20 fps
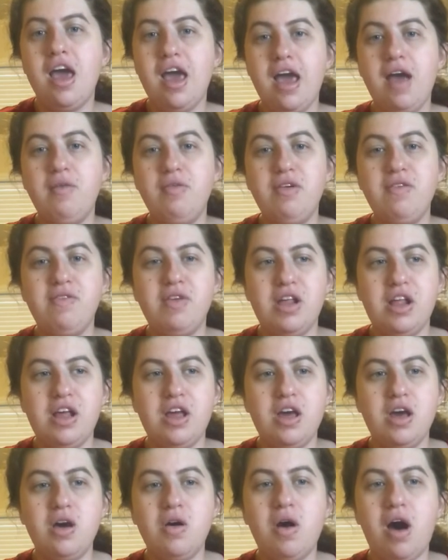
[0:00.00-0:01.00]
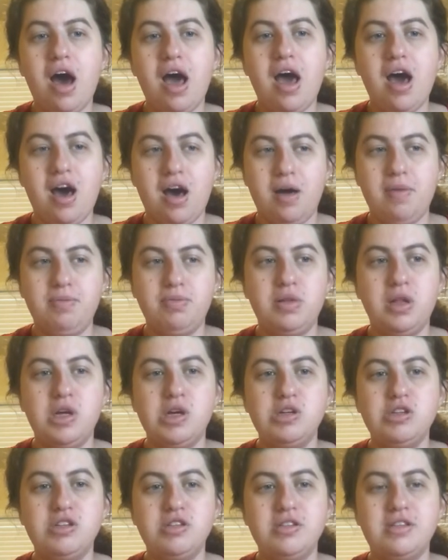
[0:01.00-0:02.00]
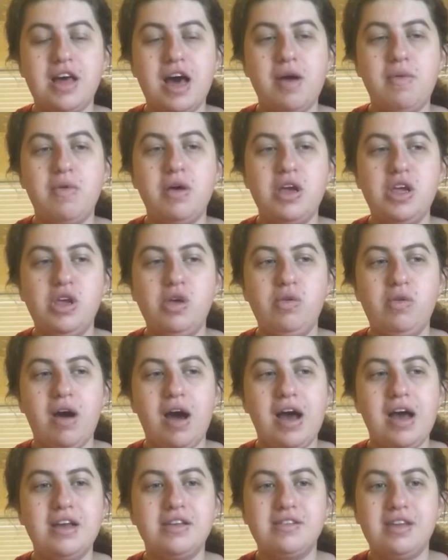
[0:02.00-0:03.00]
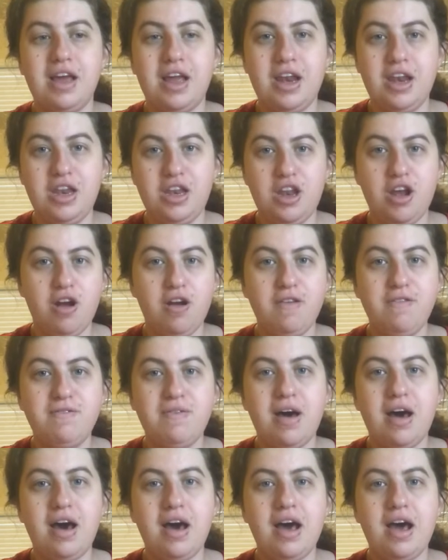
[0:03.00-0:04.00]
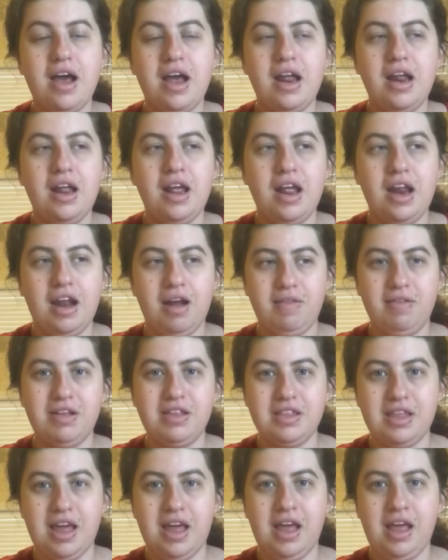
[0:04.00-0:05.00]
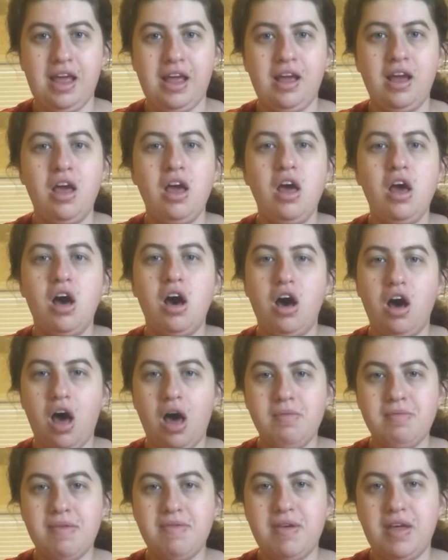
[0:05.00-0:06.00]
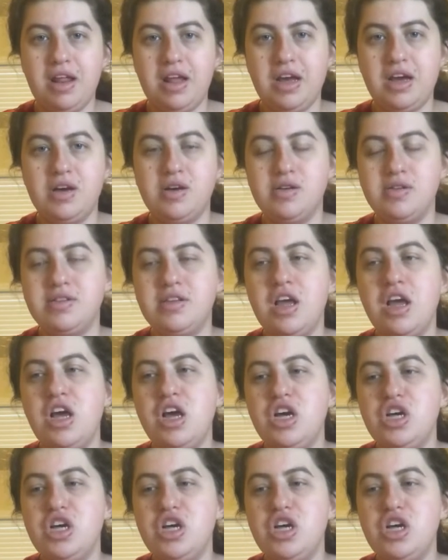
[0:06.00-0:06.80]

every video I upload so that way you guys get notified and everything on my videos.